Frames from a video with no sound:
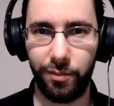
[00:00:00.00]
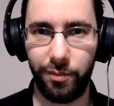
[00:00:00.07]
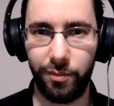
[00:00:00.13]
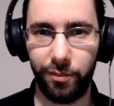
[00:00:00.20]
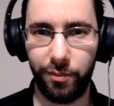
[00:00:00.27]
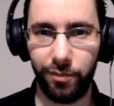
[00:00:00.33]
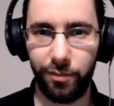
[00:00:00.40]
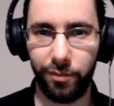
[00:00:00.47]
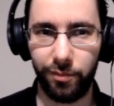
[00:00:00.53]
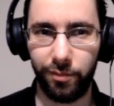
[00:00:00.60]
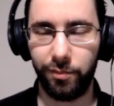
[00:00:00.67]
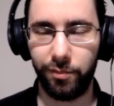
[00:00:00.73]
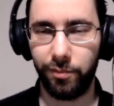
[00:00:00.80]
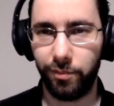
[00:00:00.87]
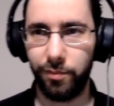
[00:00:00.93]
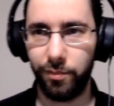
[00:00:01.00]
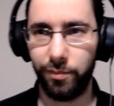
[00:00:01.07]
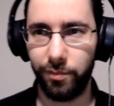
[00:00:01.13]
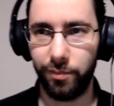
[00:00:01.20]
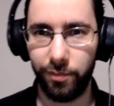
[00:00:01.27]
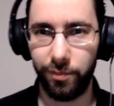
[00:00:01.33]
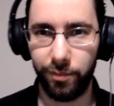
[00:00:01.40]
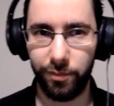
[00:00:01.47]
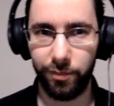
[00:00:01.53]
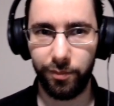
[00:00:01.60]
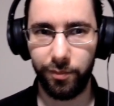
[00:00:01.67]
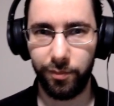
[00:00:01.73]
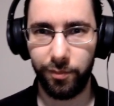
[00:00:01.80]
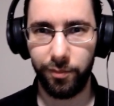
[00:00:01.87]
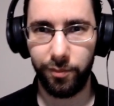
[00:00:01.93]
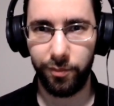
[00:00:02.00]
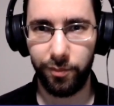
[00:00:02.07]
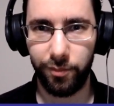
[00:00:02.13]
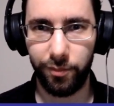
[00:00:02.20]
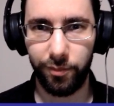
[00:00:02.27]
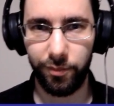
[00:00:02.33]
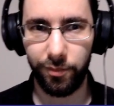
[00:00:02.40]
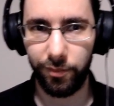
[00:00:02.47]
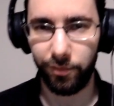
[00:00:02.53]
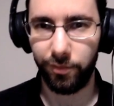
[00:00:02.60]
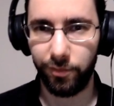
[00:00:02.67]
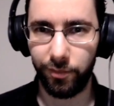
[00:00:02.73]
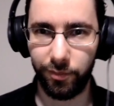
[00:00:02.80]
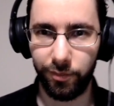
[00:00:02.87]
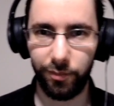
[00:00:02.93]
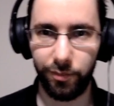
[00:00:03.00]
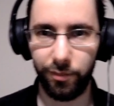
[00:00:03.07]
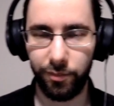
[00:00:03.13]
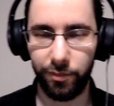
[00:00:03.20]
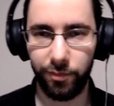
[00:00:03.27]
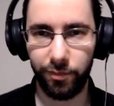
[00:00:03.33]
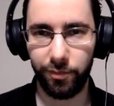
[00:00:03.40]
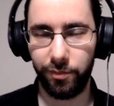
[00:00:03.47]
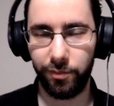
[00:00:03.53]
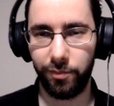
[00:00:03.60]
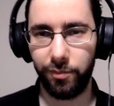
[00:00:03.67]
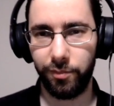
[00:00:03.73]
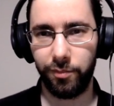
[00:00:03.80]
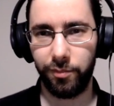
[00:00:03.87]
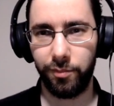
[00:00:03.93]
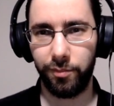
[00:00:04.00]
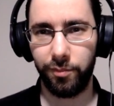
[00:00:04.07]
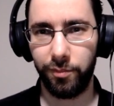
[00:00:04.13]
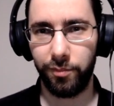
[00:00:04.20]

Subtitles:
No words are spoken by the person on screen.